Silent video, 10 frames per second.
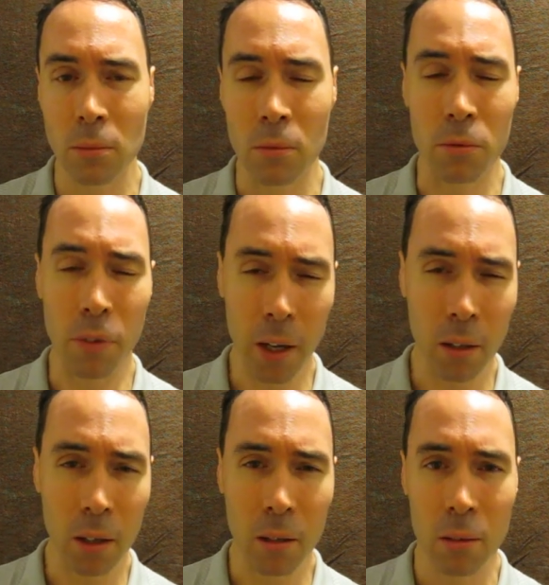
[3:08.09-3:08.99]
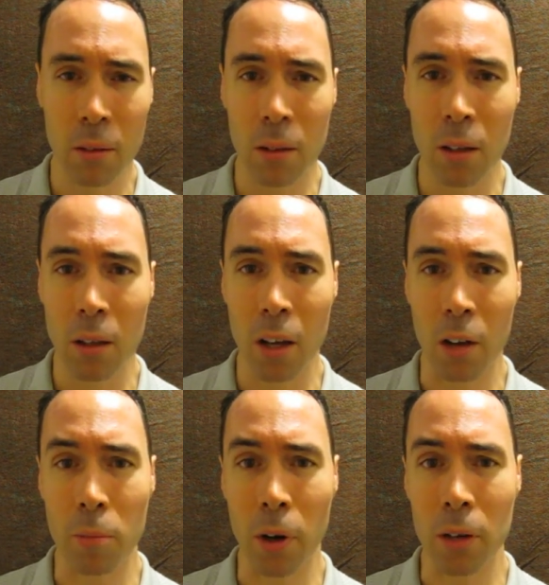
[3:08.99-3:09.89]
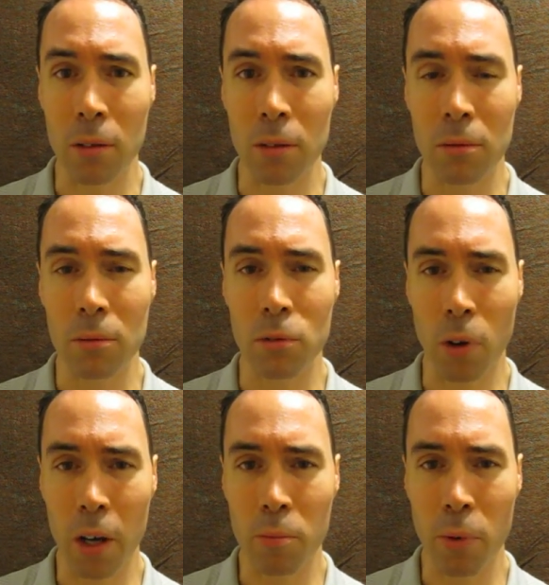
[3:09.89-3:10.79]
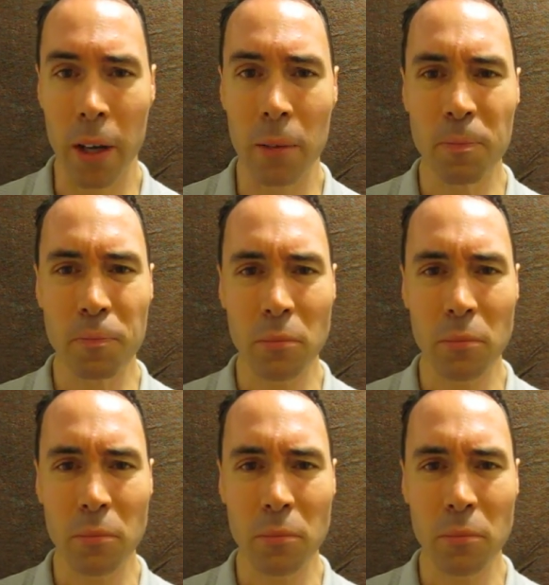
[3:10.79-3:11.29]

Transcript: And finally, I've bought dried bread